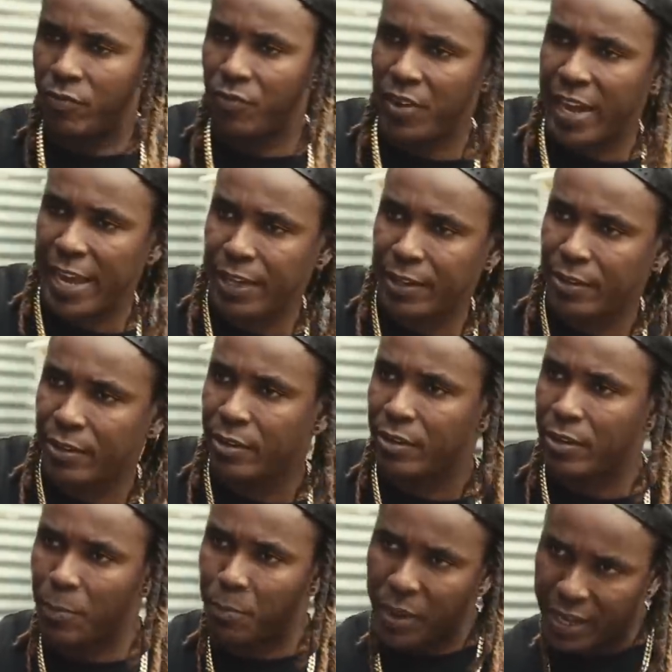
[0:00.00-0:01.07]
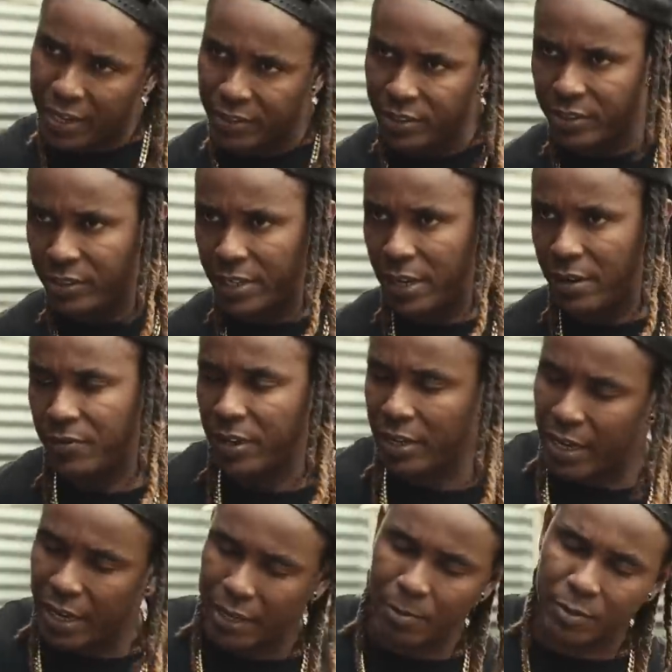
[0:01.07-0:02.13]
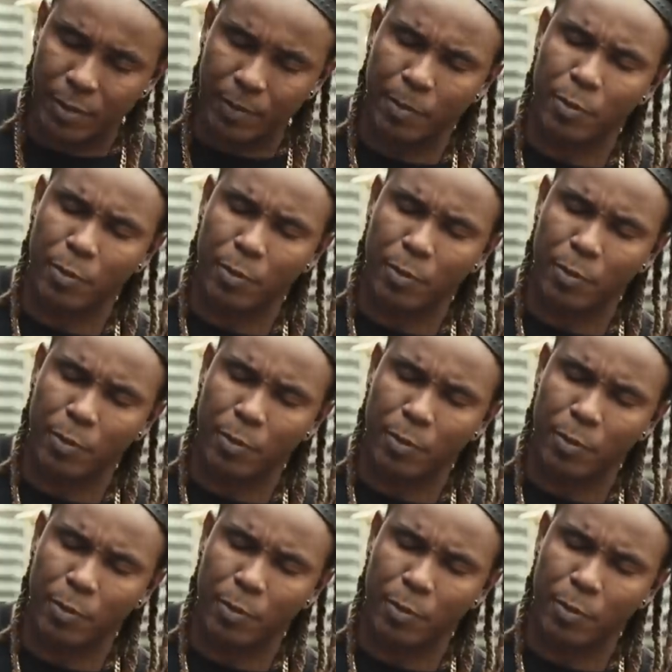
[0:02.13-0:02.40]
find the package itself and all them stuff.